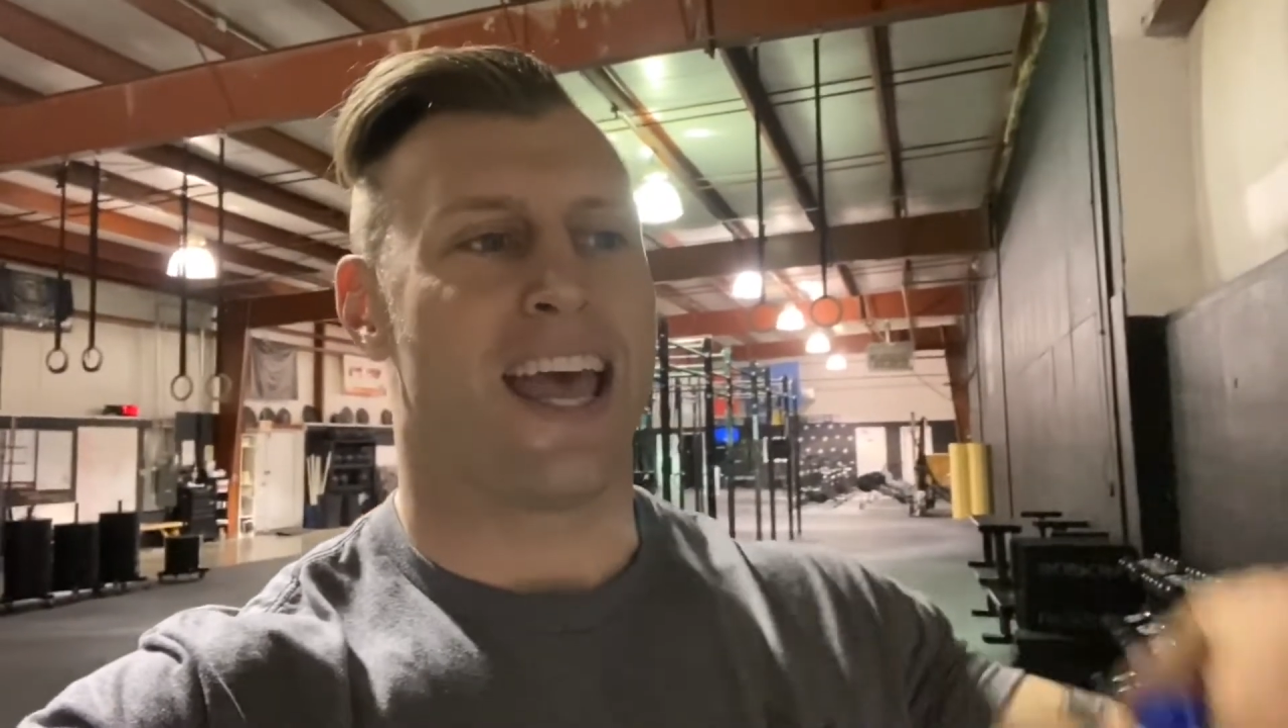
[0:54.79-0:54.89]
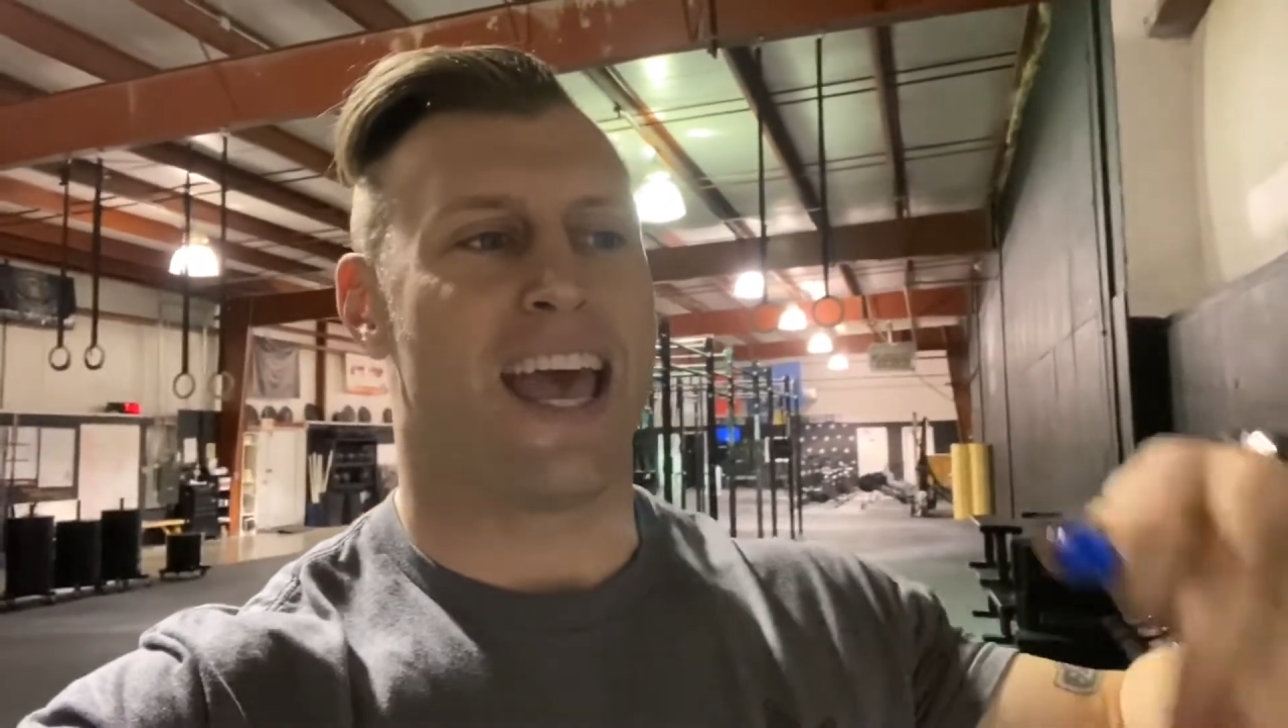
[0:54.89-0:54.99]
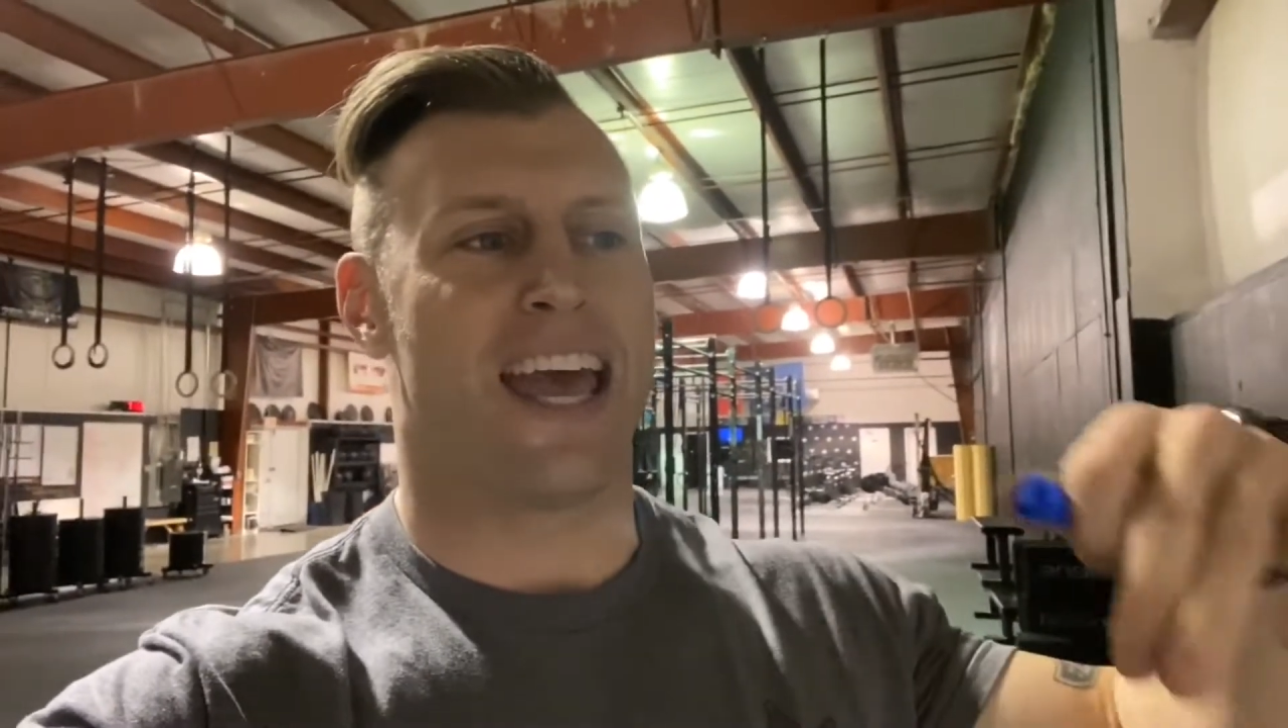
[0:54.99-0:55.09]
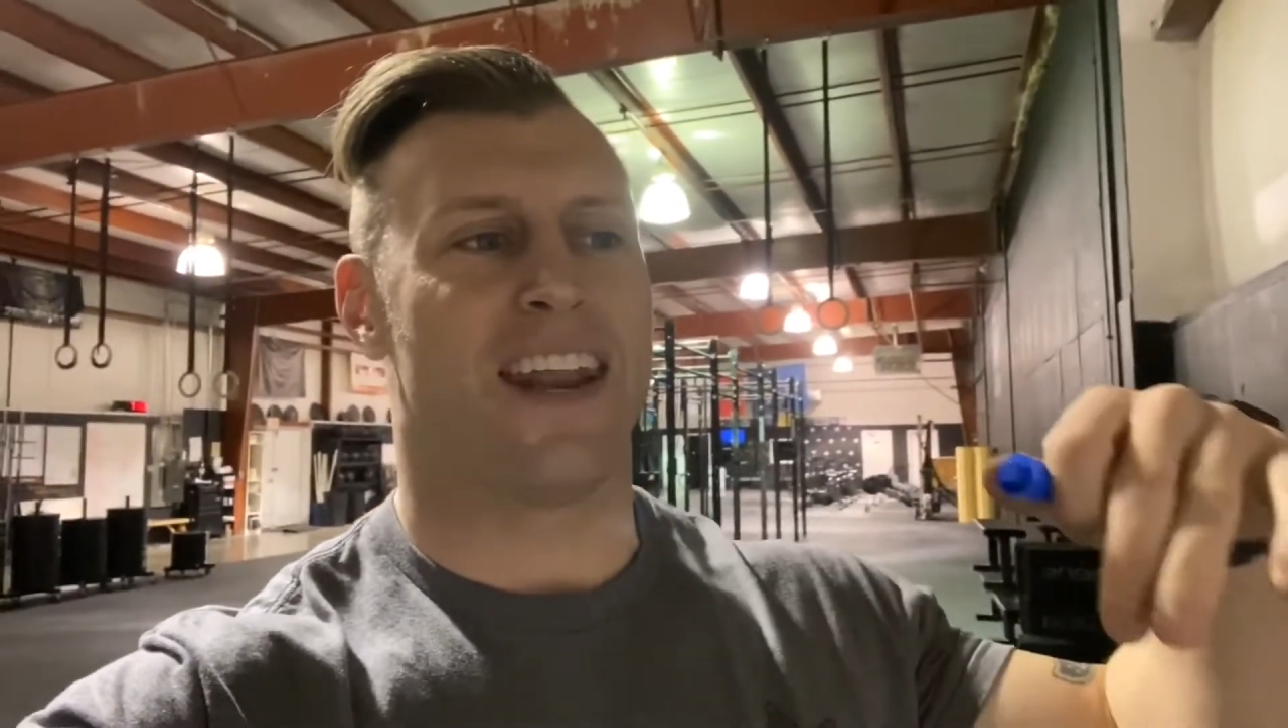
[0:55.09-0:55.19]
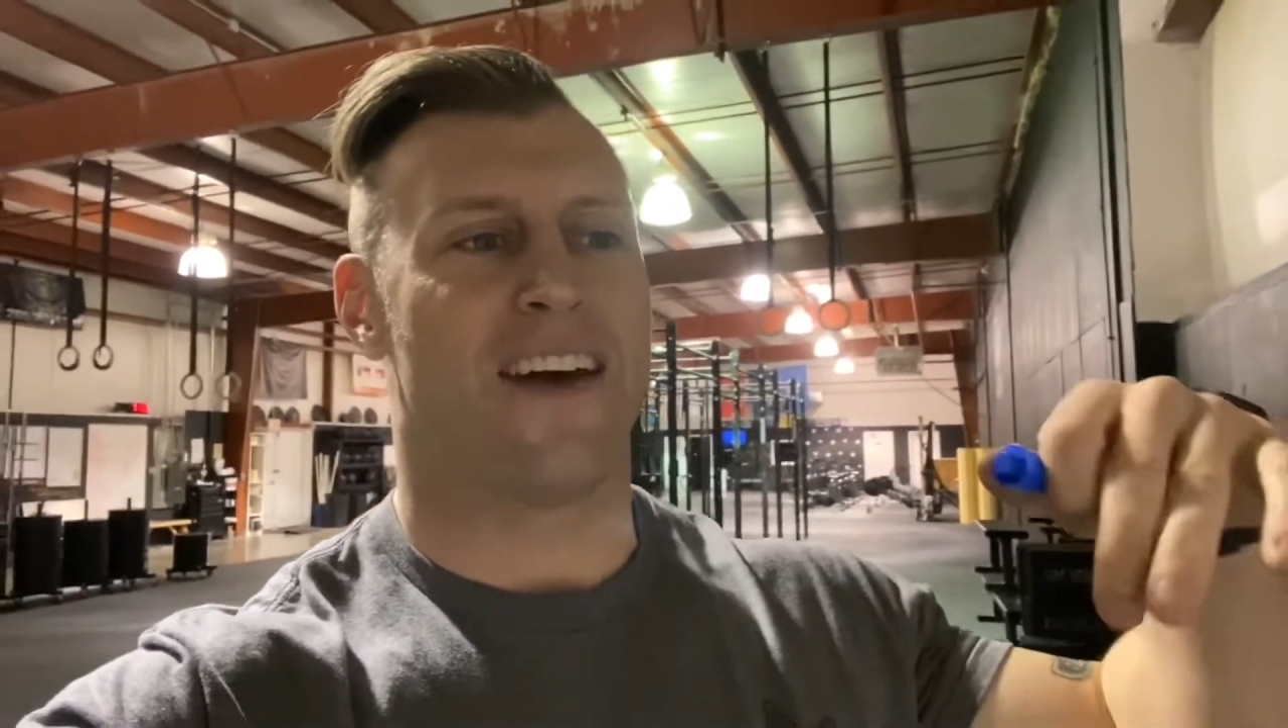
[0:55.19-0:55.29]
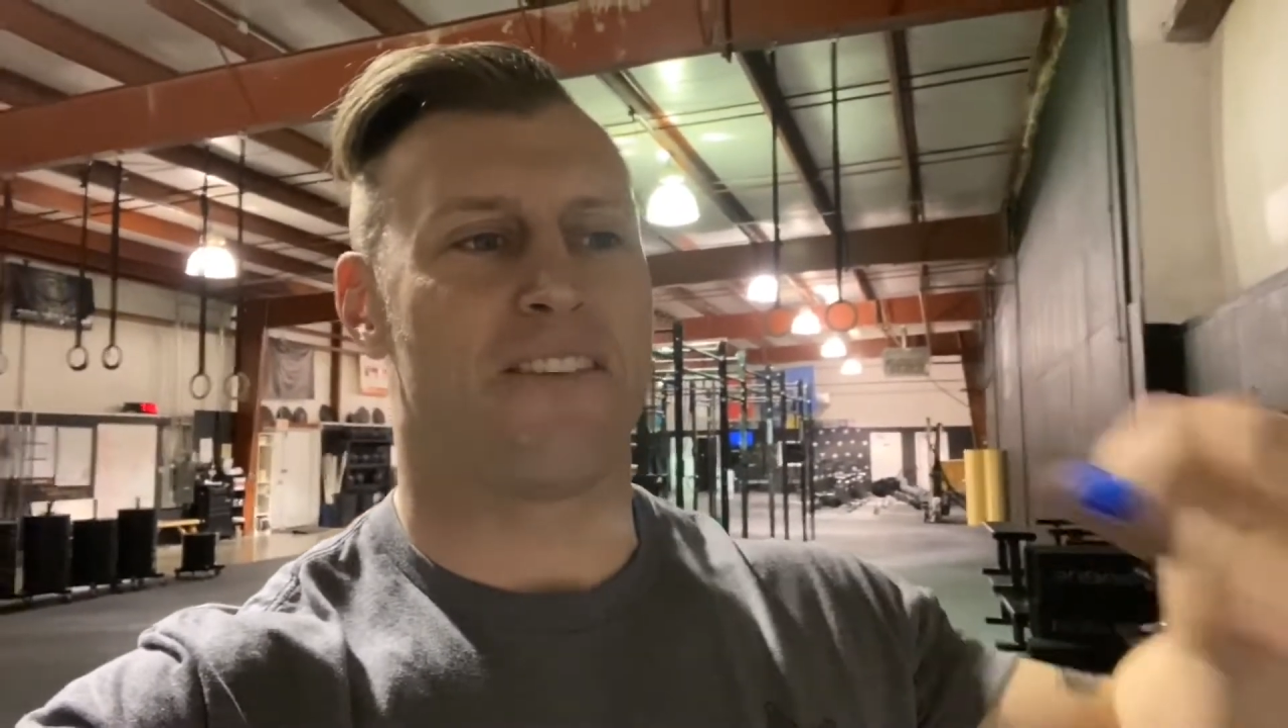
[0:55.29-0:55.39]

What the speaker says: and